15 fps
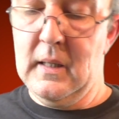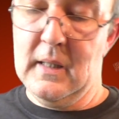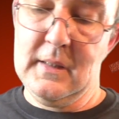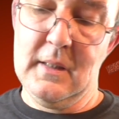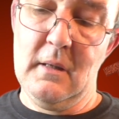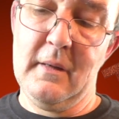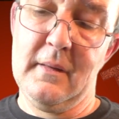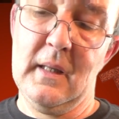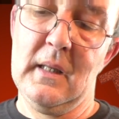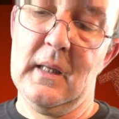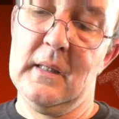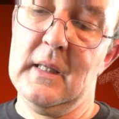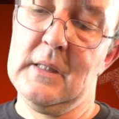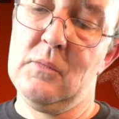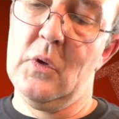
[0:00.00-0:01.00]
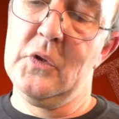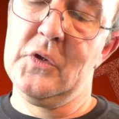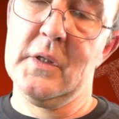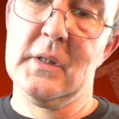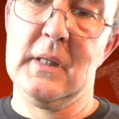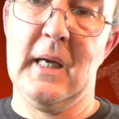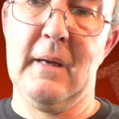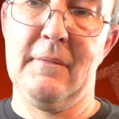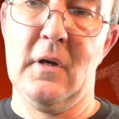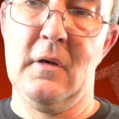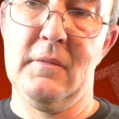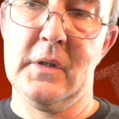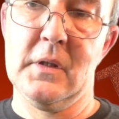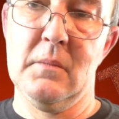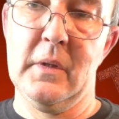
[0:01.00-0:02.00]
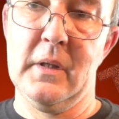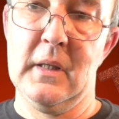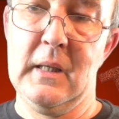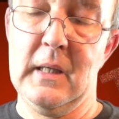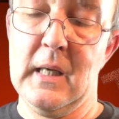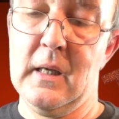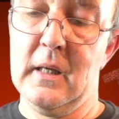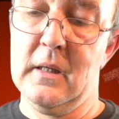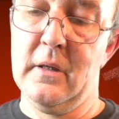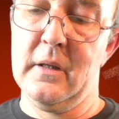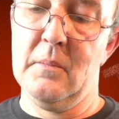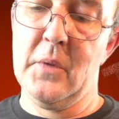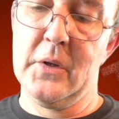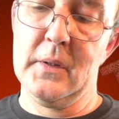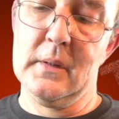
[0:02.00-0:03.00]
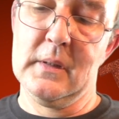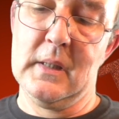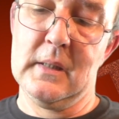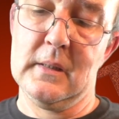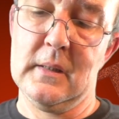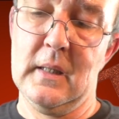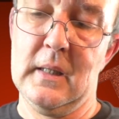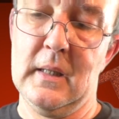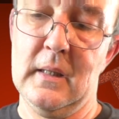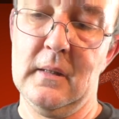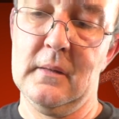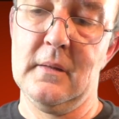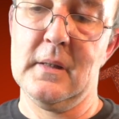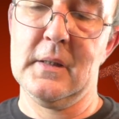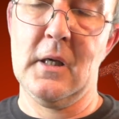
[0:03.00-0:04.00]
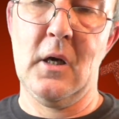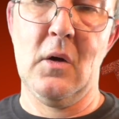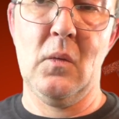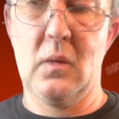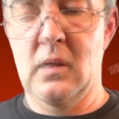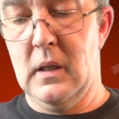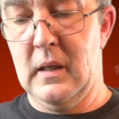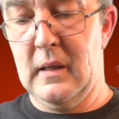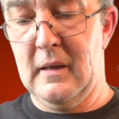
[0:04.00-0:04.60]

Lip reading: That's the only thing that this one doesn't have over some of the other models, is there's no